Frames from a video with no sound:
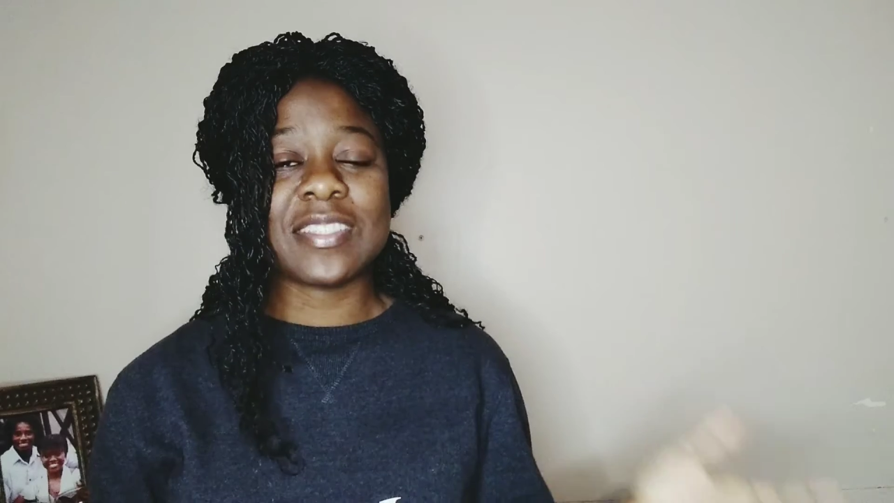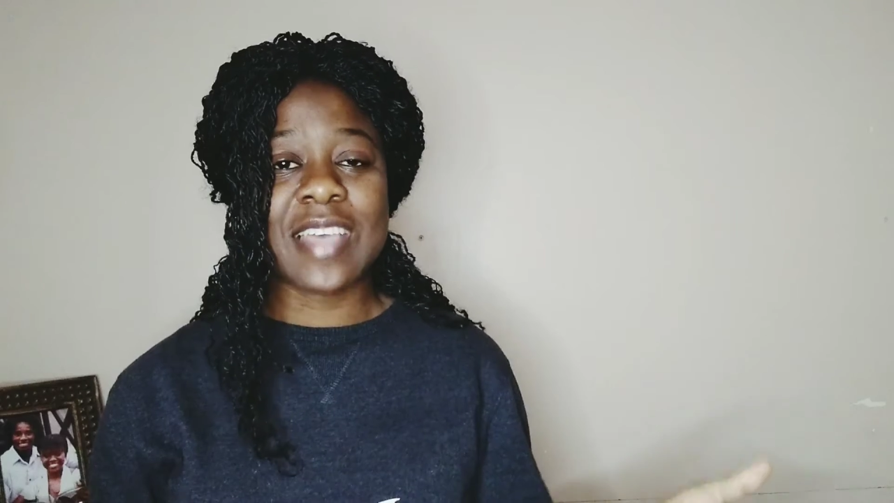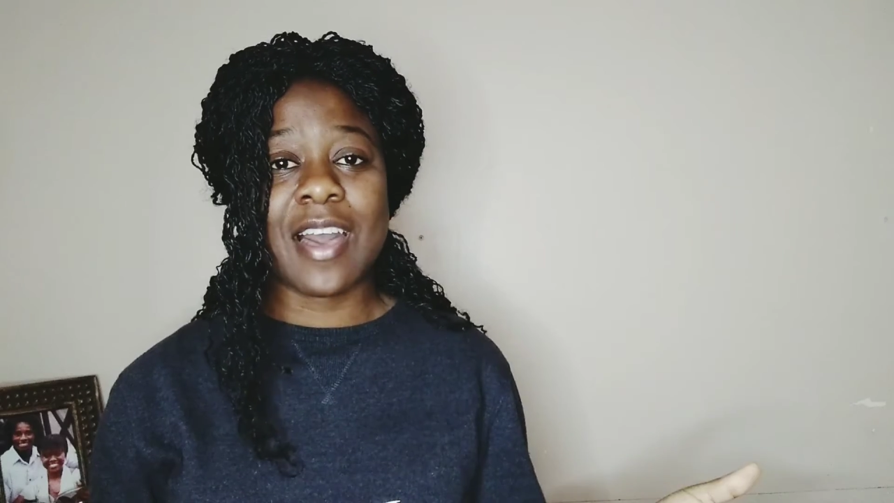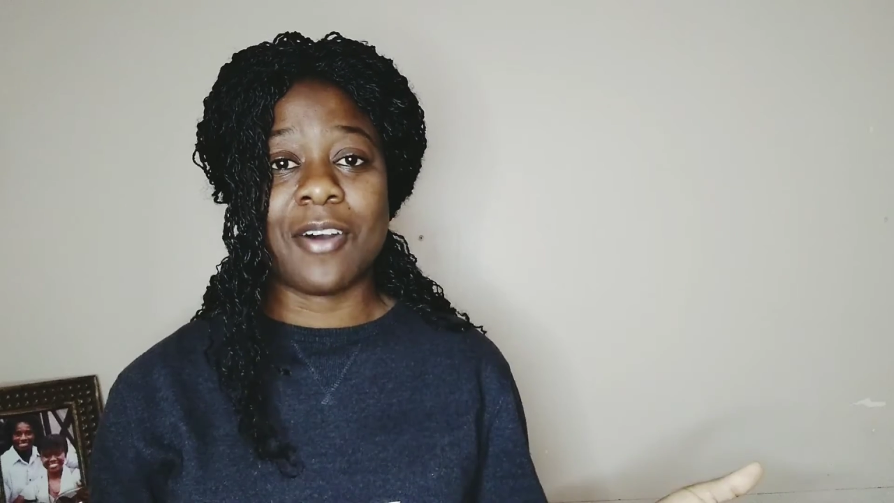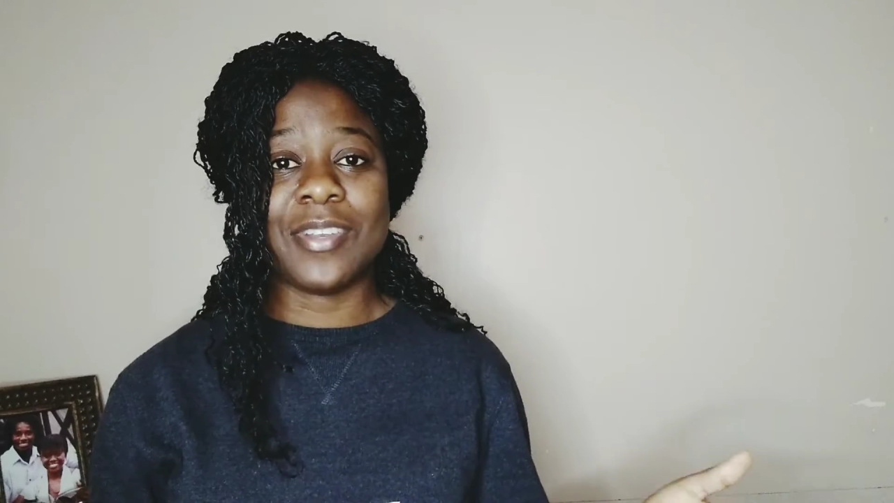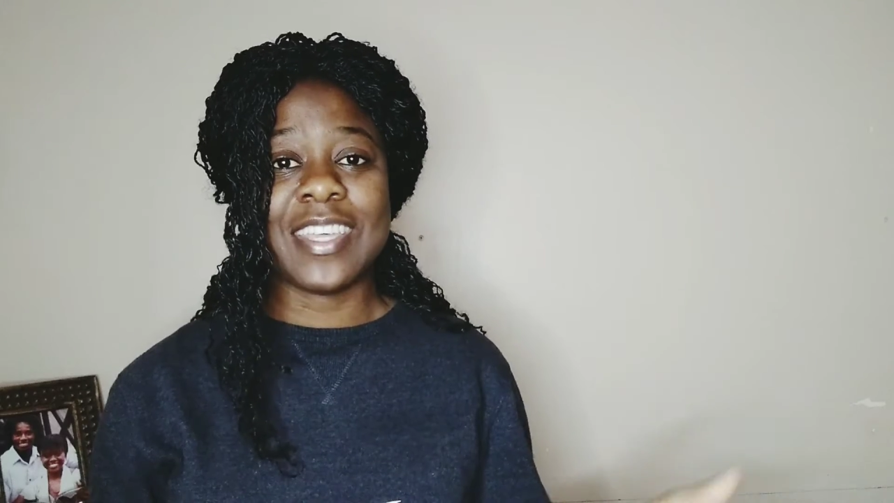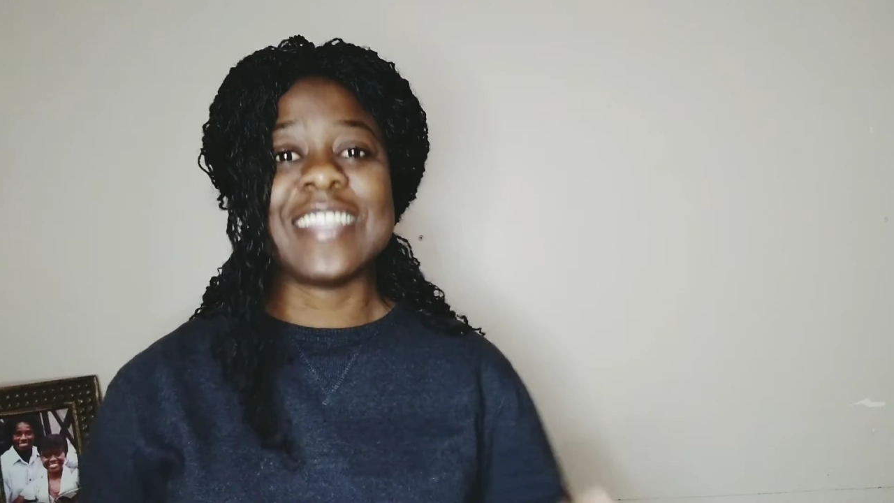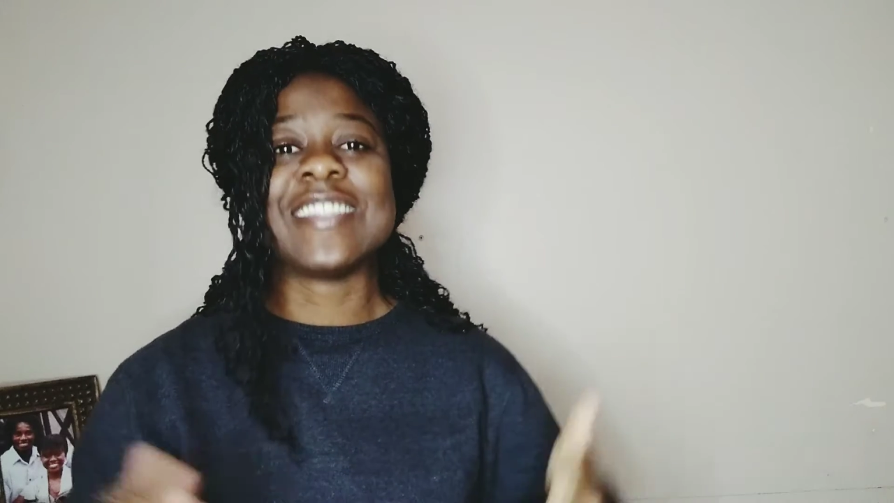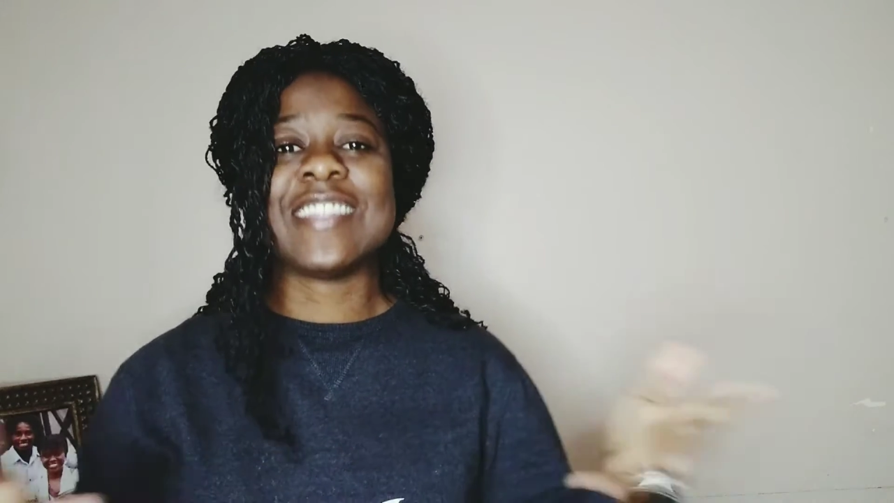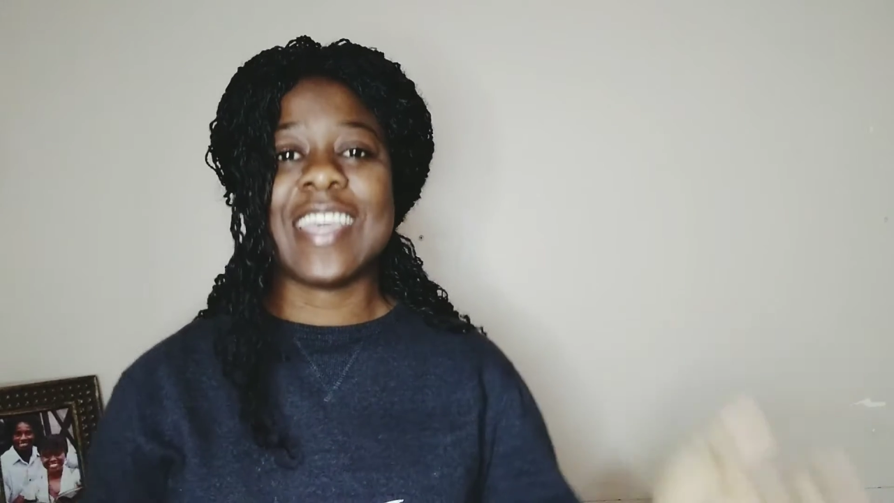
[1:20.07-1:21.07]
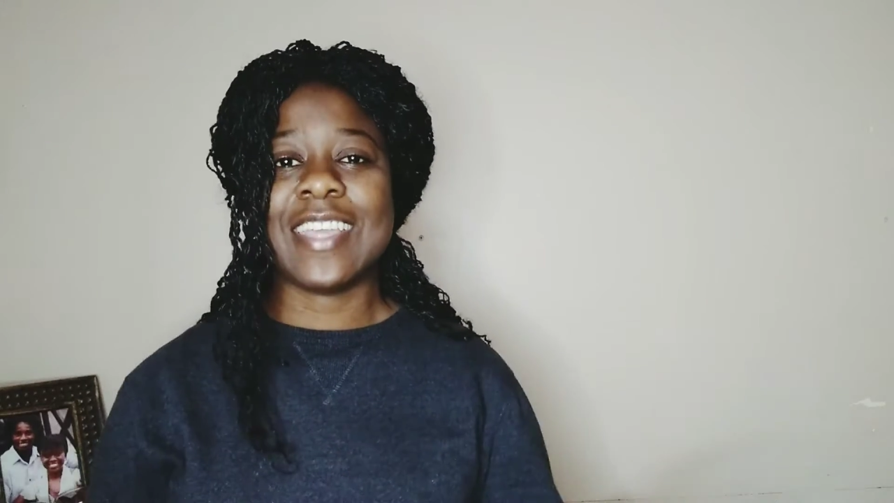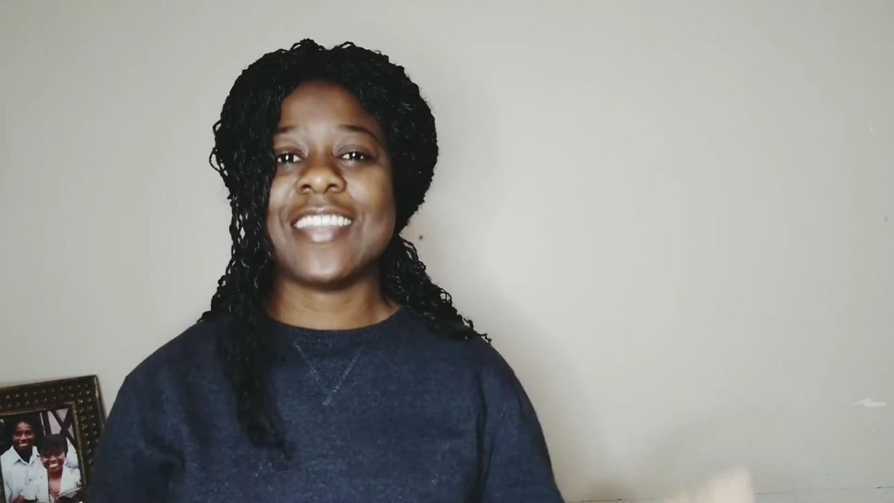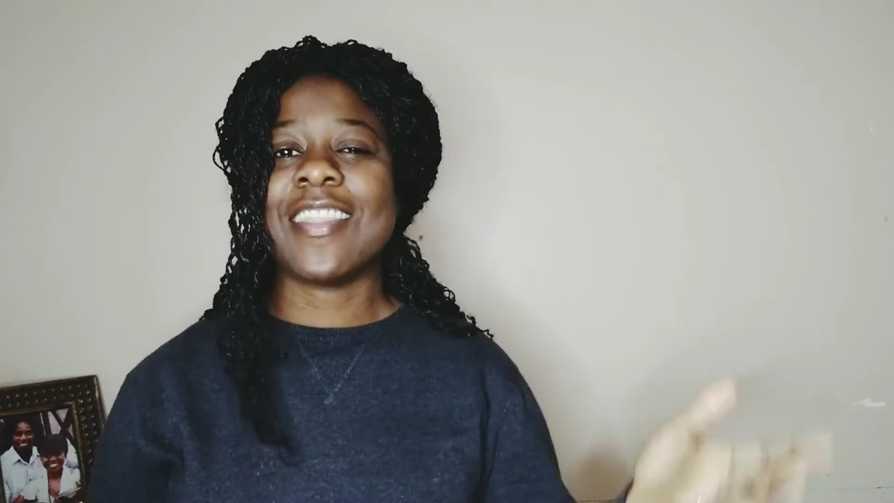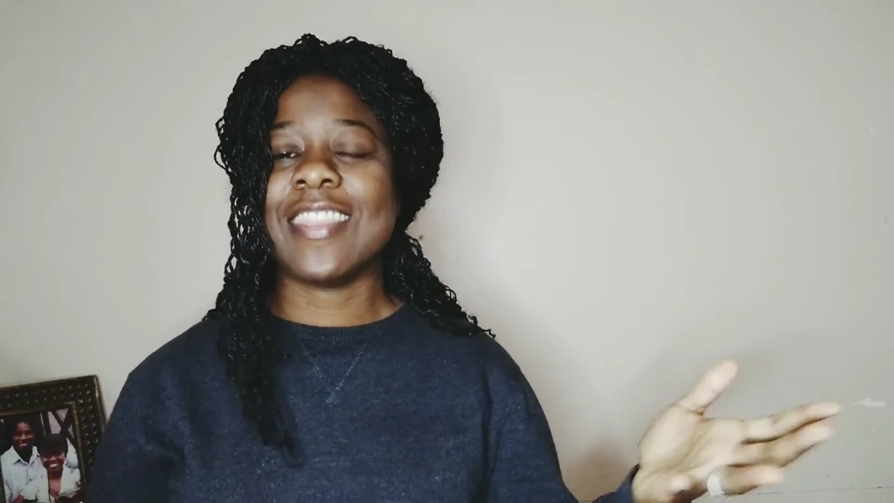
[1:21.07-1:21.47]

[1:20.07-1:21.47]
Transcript: town is said